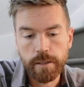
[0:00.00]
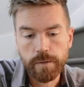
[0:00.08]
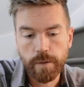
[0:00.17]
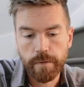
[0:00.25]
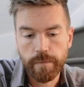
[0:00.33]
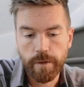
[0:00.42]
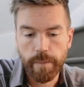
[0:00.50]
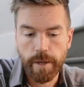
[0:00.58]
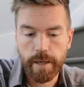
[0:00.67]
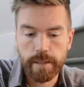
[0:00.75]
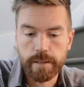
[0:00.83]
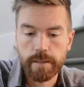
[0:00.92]
square
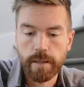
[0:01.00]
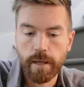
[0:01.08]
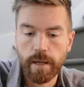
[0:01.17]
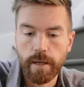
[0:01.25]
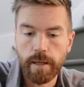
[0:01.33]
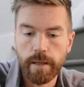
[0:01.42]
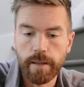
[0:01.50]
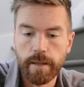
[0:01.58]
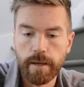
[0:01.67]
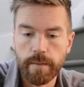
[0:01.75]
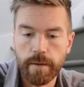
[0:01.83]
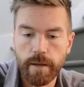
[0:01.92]
format, and
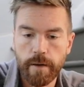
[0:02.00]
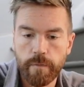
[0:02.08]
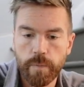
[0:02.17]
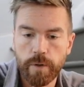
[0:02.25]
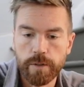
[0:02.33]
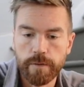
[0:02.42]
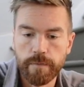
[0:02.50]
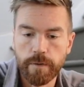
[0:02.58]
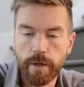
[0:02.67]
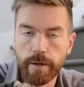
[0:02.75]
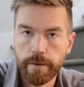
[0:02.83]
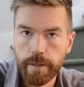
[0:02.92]
then I'm going to have Portra
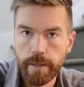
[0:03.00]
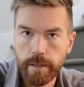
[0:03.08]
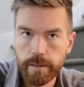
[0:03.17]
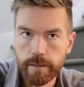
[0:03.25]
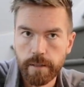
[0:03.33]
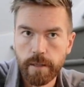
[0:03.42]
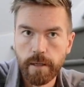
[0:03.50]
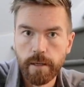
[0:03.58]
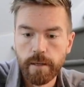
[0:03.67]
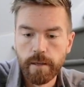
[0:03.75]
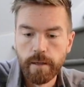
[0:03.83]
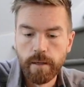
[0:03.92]
400 in it.
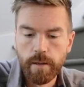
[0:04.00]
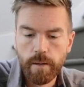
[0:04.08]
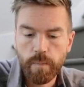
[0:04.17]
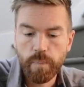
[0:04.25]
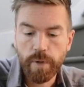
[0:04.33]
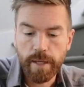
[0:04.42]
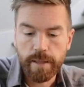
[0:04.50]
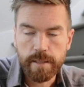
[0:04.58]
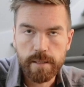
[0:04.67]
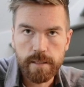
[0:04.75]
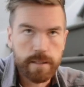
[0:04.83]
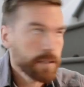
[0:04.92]
But
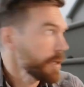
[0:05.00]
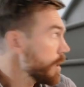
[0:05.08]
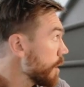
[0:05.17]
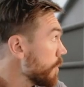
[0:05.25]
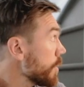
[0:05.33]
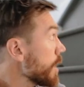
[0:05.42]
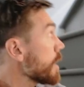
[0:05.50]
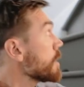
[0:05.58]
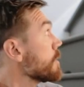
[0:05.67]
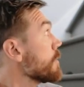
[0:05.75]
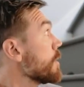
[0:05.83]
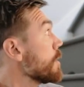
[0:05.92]
this is such a
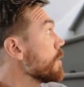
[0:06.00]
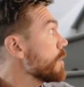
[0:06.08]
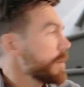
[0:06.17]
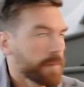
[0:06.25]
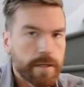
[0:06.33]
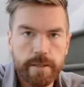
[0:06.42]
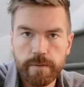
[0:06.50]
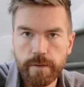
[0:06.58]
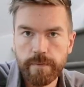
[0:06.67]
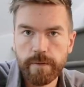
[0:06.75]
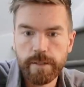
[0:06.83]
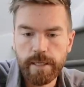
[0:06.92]
complex photo that I'm going to do a
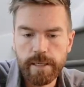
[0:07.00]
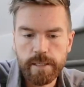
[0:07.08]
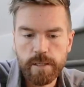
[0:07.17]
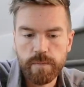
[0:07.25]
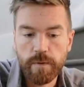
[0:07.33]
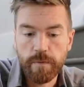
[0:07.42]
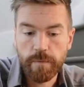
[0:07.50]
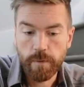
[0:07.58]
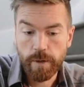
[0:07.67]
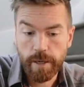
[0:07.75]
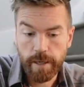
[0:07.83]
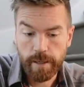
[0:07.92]
few tests
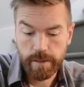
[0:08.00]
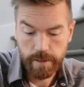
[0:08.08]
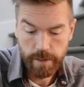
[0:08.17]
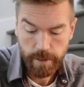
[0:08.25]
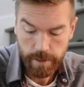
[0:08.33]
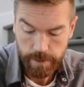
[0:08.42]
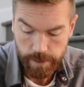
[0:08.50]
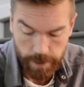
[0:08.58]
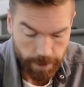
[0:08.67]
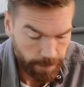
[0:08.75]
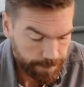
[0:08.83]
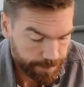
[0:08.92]
beforehand.
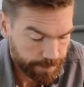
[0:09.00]
So